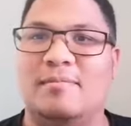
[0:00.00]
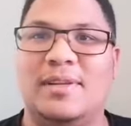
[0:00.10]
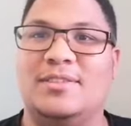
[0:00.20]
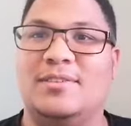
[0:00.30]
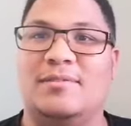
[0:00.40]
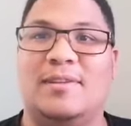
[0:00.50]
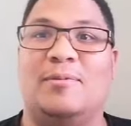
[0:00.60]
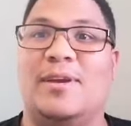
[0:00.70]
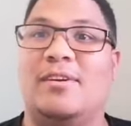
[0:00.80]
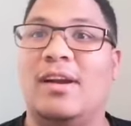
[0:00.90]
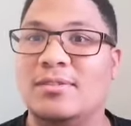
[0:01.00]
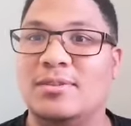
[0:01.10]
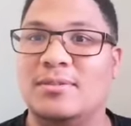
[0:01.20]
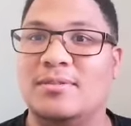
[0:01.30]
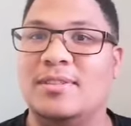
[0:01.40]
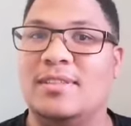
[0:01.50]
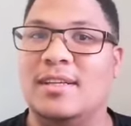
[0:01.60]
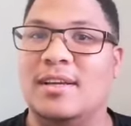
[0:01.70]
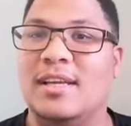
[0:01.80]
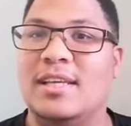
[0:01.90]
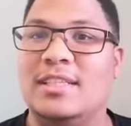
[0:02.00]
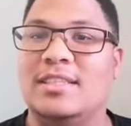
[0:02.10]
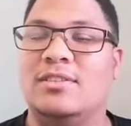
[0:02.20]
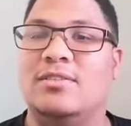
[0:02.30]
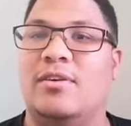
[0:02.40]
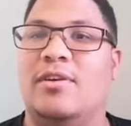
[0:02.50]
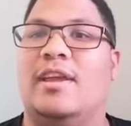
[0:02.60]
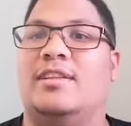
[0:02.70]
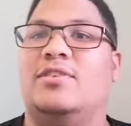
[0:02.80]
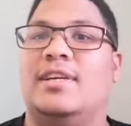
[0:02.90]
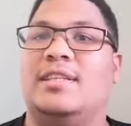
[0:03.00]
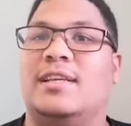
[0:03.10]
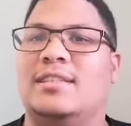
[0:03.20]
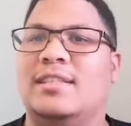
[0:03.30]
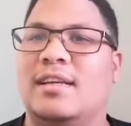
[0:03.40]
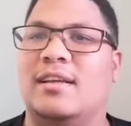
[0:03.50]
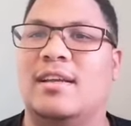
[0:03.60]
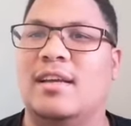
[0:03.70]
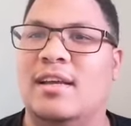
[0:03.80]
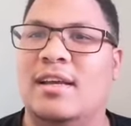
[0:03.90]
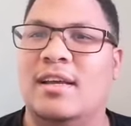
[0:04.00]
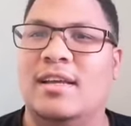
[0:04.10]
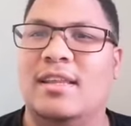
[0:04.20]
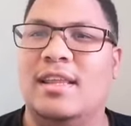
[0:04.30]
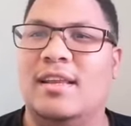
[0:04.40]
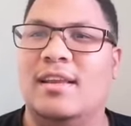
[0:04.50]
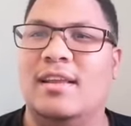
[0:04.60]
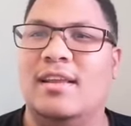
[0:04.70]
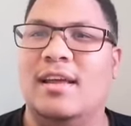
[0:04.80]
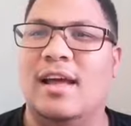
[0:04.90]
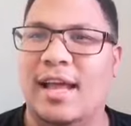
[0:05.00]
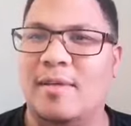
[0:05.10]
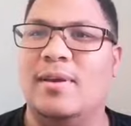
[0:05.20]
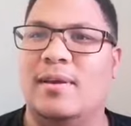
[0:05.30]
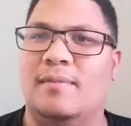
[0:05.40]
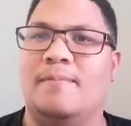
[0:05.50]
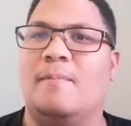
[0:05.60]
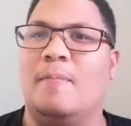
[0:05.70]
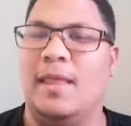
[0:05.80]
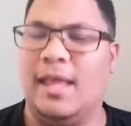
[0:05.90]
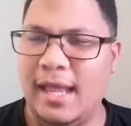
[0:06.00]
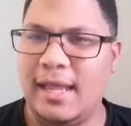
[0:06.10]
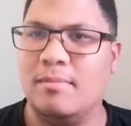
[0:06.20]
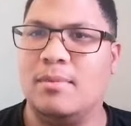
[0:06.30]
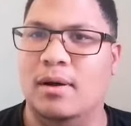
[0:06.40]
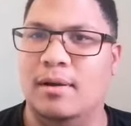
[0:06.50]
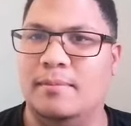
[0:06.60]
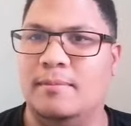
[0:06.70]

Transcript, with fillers: place all that we can run to. He's just reiterating and saying that I'm here. I am God.